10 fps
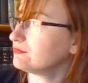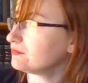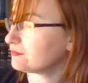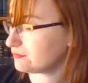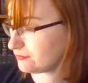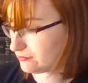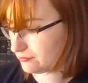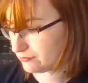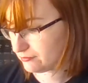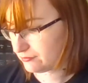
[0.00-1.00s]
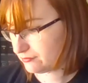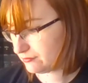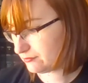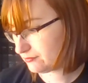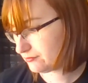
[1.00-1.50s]

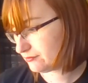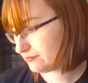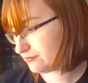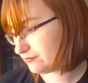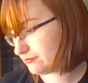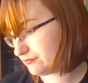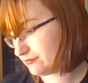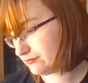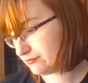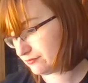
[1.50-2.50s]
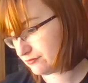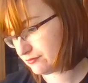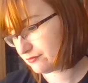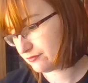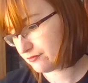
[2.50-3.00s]

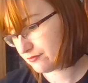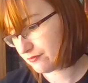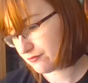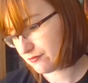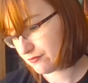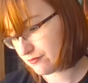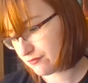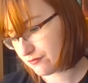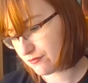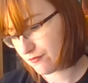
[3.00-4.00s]
Nobody speaks.